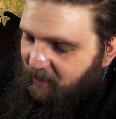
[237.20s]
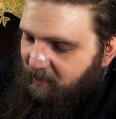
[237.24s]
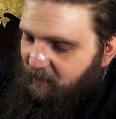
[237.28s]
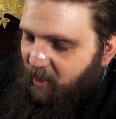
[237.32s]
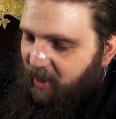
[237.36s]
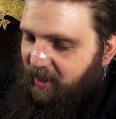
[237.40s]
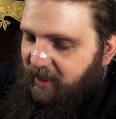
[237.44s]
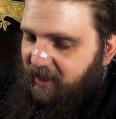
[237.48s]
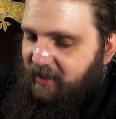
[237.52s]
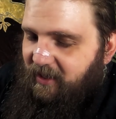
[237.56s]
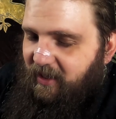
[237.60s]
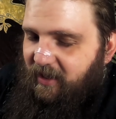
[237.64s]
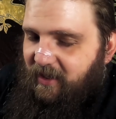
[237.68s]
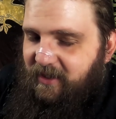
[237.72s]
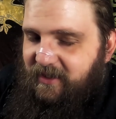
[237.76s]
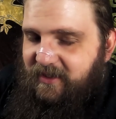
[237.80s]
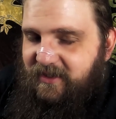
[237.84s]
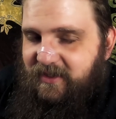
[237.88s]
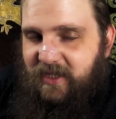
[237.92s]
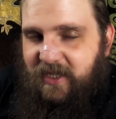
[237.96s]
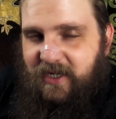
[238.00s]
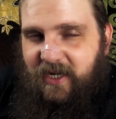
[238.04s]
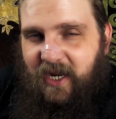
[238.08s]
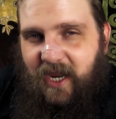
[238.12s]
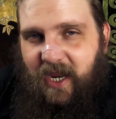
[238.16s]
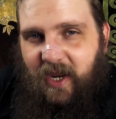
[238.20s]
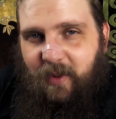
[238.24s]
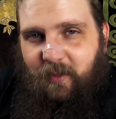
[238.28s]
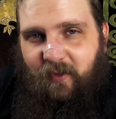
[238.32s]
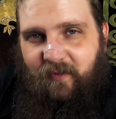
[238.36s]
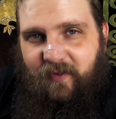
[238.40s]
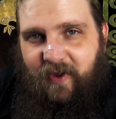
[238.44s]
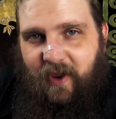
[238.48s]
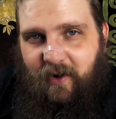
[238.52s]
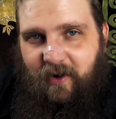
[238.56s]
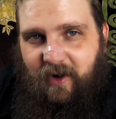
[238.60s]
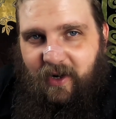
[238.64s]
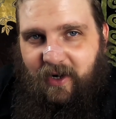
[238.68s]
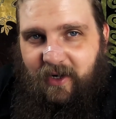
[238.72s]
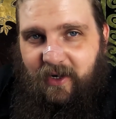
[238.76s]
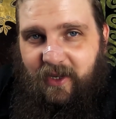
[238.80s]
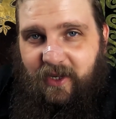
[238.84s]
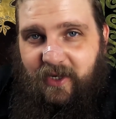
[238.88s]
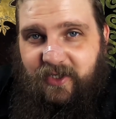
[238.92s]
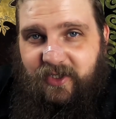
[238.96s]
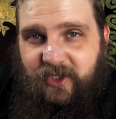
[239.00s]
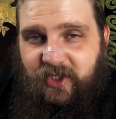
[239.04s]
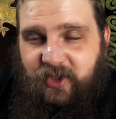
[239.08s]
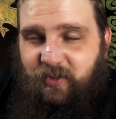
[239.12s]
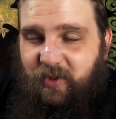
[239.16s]
recognize the name of
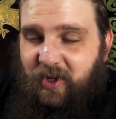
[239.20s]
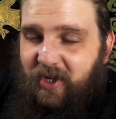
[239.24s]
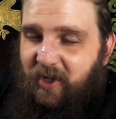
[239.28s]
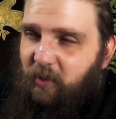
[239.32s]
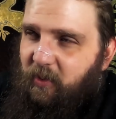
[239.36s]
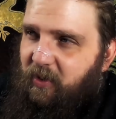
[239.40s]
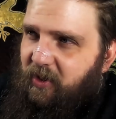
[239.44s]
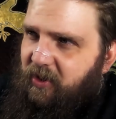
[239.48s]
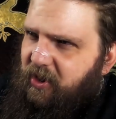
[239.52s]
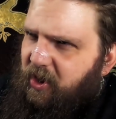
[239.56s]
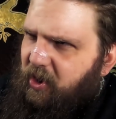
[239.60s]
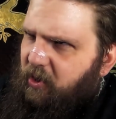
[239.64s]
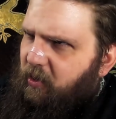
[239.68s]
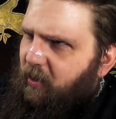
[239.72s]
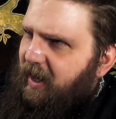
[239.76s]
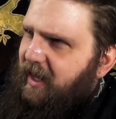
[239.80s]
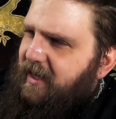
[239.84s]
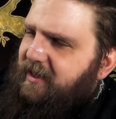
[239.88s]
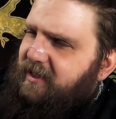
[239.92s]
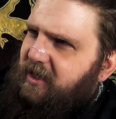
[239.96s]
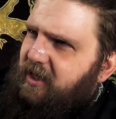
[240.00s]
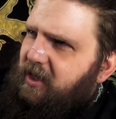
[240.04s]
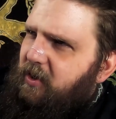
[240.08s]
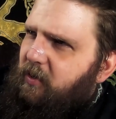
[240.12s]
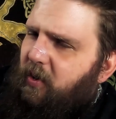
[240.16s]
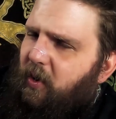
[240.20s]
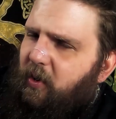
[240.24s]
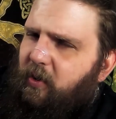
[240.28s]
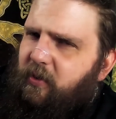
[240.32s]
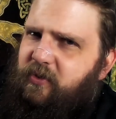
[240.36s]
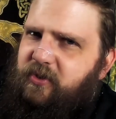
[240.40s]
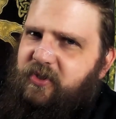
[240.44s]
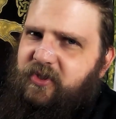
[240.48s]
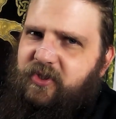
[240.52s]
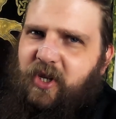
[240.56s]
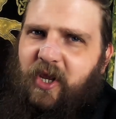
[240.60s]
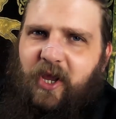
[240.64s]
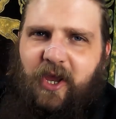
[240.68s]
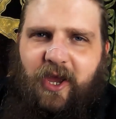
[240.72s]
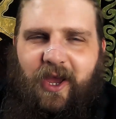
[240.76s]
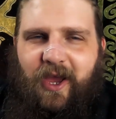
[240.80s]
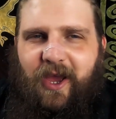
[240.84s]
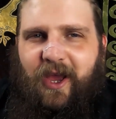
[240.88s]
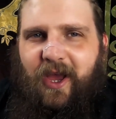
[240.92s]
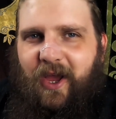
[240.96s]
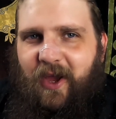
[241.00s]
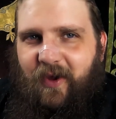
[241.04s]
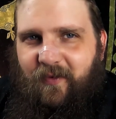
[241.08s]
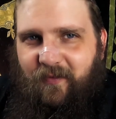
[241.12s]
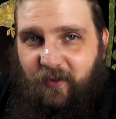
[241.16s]
Heracles as being one of the great heroes
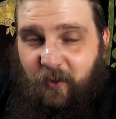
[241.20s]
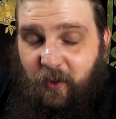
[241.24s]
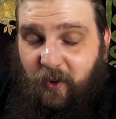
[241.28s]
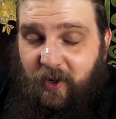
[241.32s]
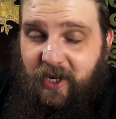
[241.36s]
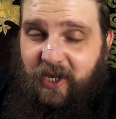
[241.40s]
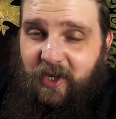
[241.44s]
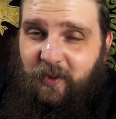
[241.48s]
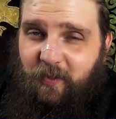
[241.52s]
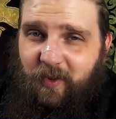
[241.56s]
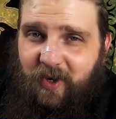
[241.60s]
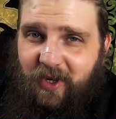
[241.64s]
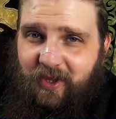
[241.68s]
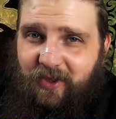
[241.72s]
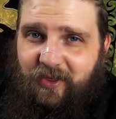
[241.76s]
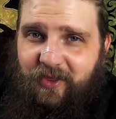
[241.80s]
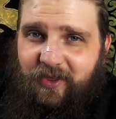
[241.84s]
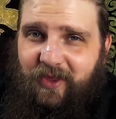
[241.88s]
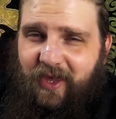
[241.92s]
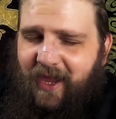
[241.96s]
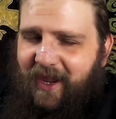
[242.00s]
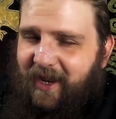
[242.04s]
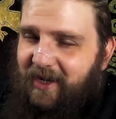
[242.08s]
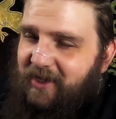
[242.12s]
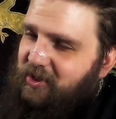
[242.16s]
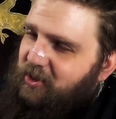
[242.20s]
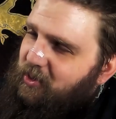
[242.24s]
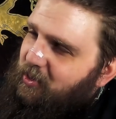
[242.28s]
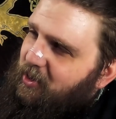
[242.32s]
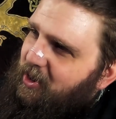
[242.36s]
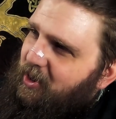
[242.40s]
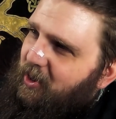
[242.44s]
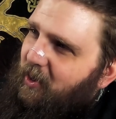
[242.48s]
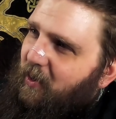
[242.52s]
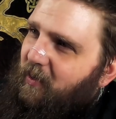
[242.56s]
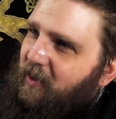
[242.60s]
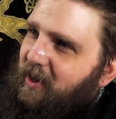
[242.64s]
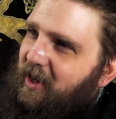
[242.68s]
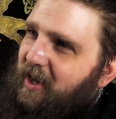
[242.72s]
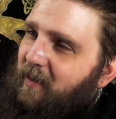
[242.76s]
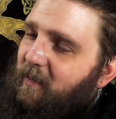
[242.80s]
of Greek myth, and you can only